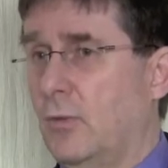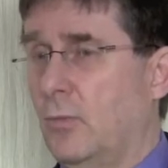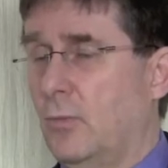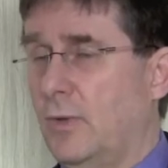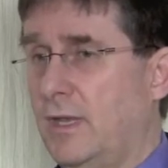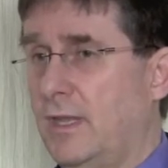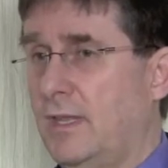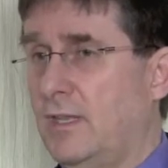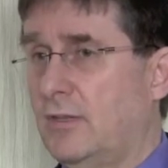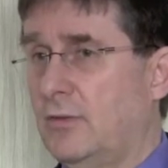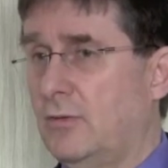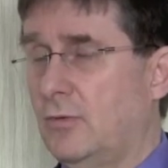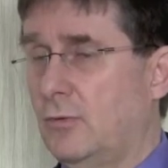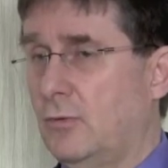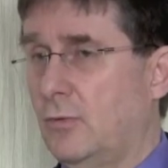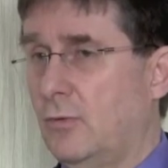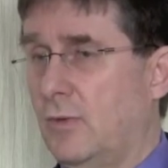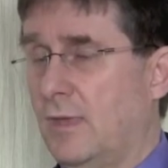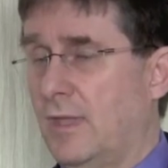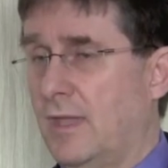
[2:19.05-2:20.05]
We need
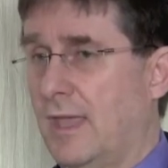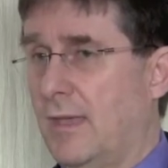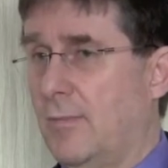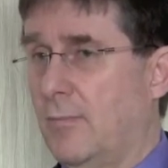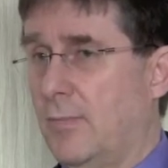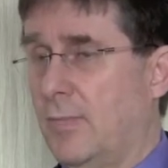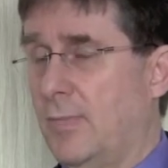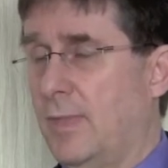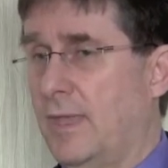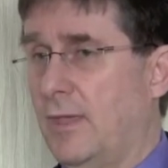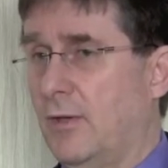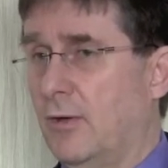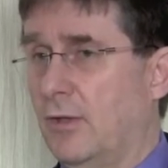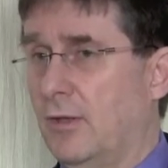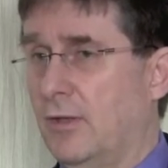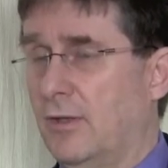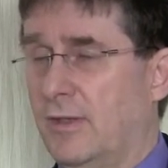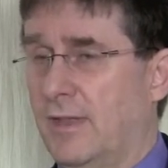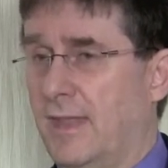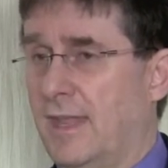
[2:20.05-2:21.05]
to get
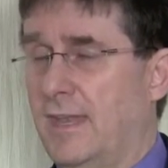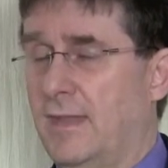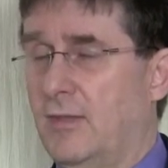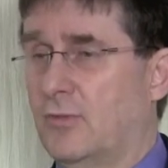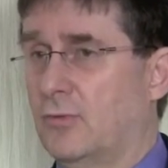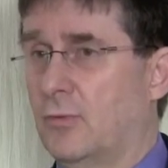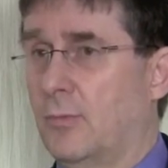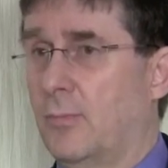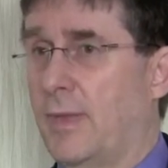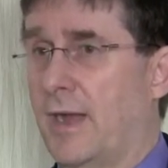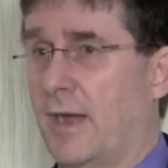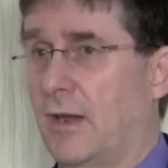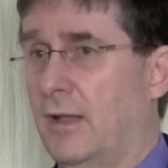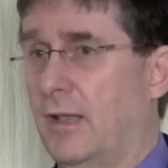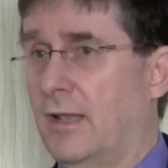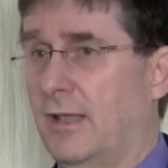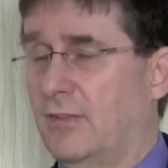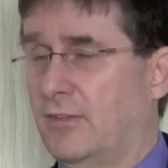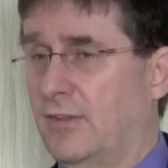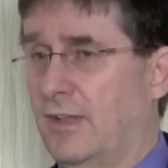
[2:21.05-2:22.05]
beyond any sort of
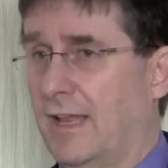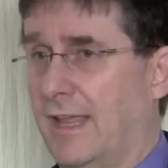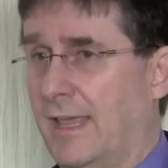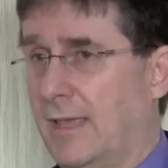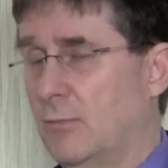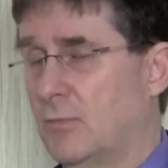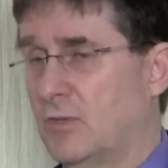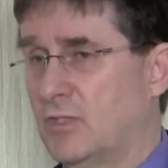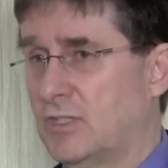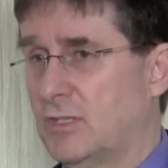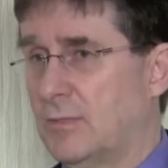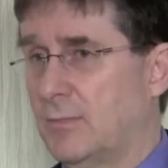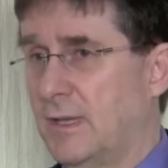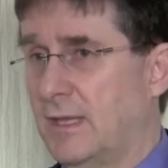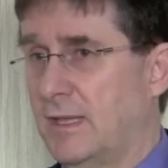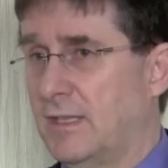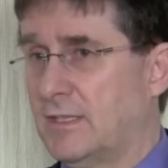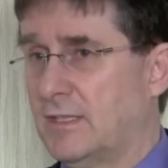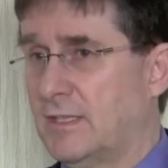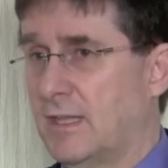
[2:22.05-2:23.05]
paralyzing language
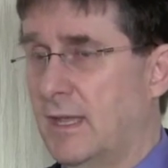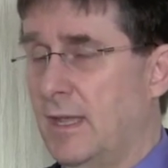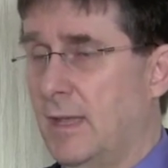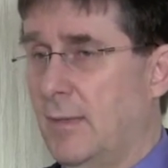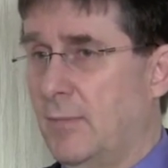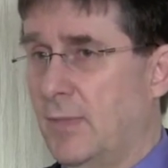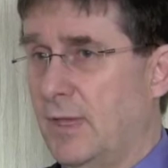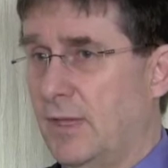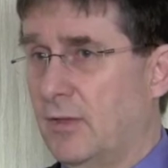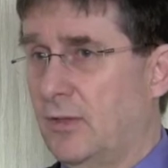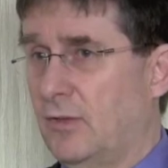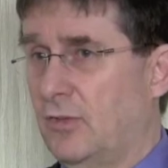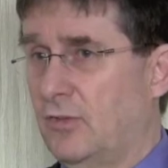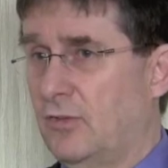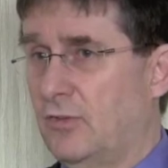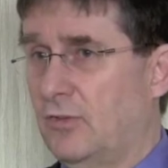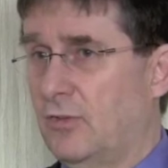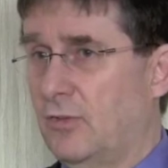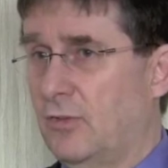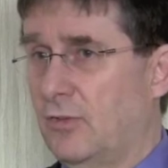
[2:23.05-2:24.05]
debates,
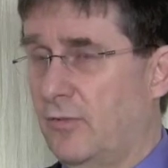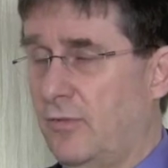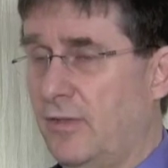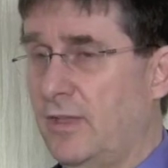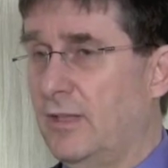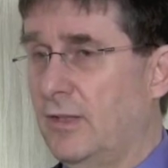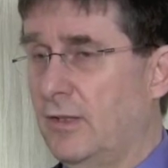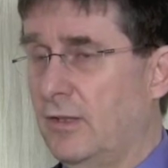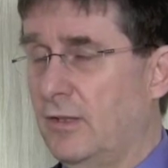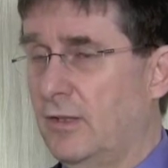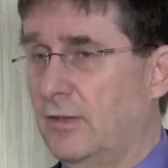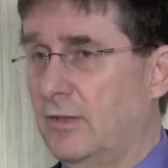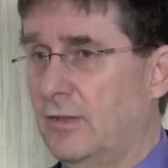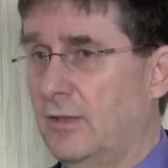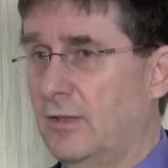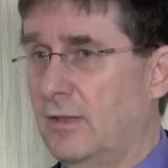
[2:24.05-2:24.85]
because the field